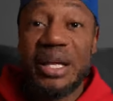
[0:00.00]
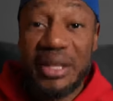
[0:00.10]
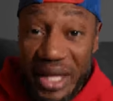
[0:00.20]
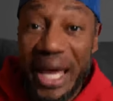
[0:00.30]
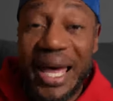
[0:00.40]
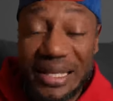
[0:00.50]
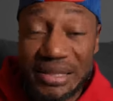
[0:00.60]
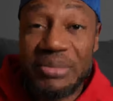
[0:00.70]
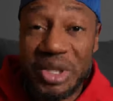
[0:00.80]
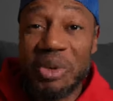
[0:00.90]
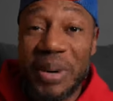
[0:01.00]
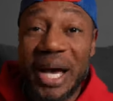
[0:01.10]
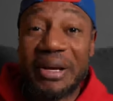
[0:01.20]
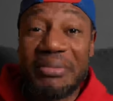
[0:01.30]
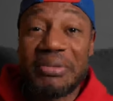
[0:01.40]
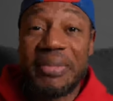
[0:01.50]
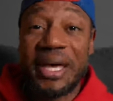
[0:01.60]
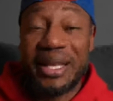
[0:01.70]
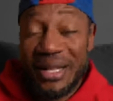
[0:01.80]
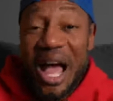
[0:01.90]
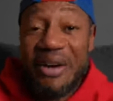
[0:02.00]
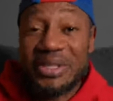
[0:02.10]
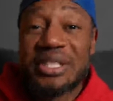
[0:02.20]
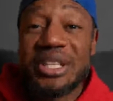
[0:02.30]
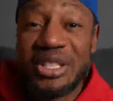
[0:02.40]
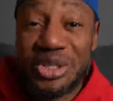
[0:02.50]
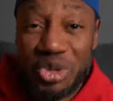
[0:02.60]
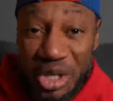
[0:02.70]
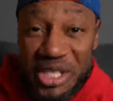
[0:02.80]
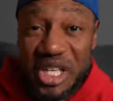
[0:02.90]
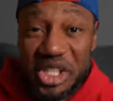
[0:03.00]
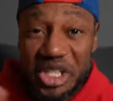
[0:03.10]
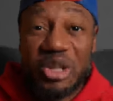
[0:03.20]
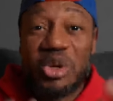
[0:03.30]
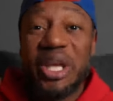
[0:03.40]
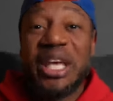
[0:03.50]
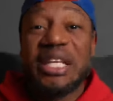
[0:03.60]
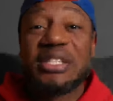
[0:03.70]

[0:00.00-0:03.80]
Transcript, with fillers: They had some dope items, man. Obviously, the Jordan section, a little heat